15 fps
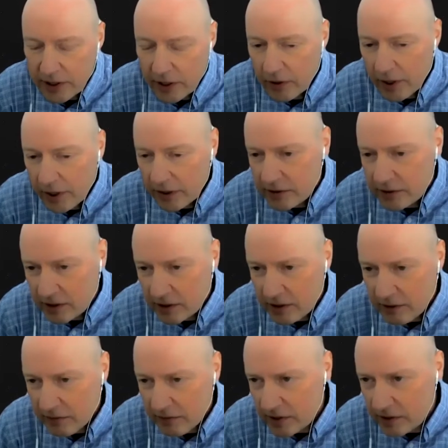Now, the
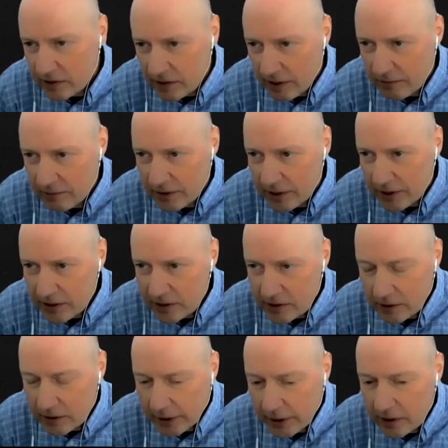significance of this
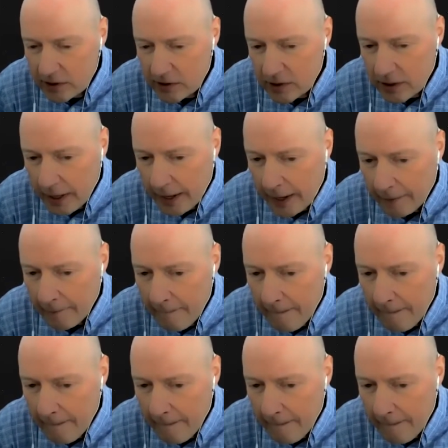is that